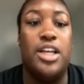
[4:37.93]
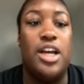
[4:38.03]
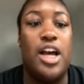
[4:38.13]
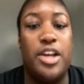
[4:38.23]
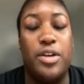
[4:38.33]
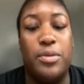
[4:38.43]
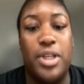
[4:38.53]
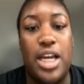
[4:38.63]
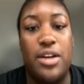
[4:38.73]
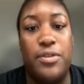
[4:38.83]
I know
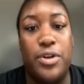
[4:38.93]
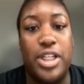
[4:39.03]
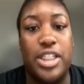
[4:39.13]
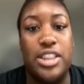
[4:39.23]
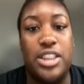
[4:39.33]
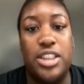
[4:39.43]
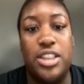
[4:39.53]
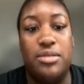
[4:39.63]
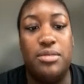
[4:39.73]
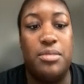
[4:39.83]
we kind of
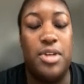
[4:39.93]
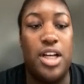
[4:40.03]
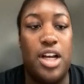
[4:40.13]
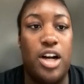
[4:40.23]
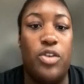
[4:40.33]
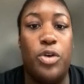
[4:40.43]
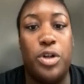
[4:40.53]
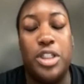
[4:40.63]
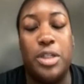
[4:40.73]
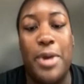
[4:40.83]
focus,
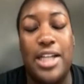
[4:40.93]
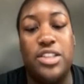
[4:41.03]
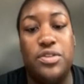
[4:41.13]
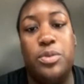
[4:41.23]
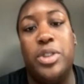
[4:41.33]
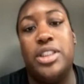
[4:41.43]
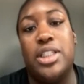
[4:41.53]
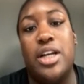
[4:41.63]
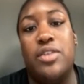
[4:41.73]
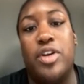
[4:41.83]
in the past few weeks,
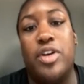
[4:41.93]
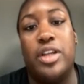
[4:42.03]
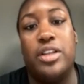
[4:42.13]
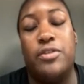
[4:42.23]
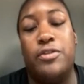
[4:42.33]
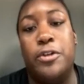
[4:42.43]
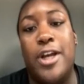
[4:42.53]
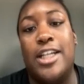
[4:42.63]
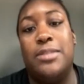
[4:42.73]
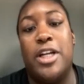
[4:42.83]
kind of on like the food
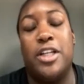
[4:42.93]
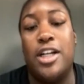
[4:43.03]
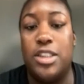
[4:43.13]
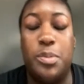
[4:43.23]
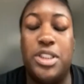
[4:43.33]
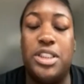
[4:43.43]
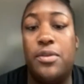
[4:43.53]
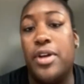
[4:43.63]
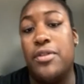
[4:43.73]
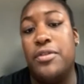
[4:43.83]
aspect, not
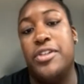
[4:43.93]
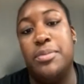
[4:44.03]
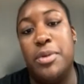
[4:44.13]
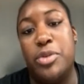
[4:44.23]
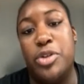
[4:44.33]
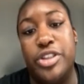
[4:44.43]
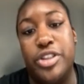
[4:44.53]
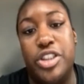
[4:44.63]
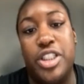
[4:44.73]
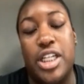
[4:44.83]
specific foods, but more
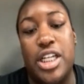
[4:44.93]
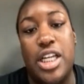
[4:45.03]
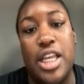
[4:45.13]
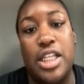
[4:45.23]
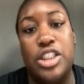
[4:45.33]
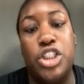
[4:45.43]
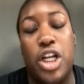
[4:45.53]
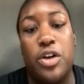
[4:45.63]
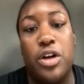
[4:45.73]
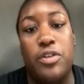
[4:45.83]
so just like in
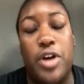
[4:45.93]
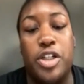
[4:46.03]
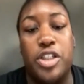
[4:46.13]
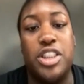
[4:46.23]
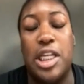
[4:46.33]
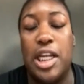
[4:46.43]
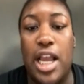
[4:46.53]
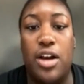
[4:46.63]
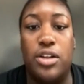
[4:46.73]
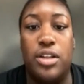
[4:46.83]
general of understanding
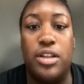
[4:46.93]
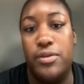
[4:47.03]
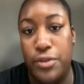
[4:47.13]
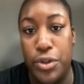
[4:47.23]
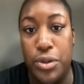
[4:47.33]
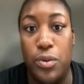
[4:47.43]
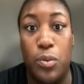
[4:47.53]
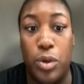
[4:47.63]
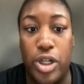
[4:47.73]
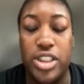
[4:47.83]
how food
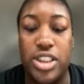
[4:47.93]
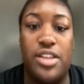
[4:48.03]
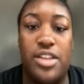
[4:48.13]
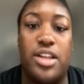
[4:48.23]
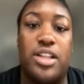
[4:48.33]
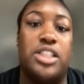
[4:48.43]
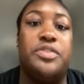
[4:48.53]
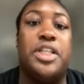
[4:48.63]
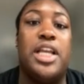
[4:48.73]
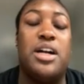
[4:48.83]
works. I think that's
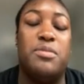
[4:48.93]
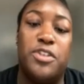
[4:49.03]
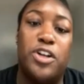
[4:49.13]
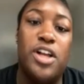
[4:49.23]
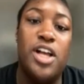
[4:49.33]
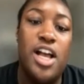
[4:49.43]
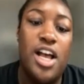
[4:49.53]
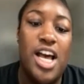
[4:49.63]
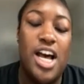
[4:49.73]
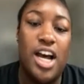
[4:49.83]
really helpful.
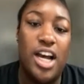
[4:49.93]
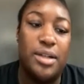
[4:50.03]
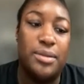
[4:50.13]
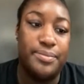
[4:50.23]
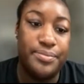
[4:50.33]
And